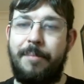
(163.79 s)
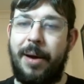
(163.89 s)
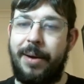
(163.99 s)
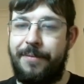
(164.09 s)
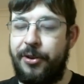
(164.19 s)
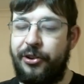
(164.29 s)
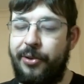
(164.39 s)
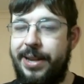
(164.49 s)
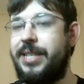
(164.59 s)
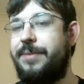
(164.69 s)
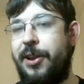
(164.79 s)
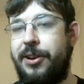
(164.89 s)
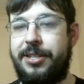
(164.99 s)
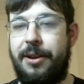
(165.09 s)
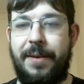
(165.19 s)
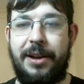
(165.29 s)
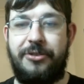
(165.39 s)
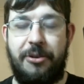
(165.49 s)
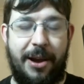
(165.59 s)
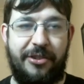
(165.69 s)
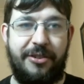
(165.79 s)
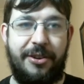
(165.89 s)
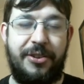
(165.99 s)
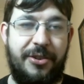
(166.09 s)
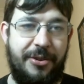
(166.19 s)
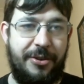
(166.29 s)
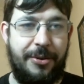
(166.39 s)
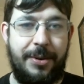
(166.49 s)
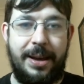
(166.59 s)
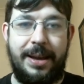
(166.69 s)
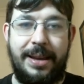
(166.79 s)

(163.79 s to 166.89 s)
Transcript: By the way, if you're enjoying this video so far, do make sure to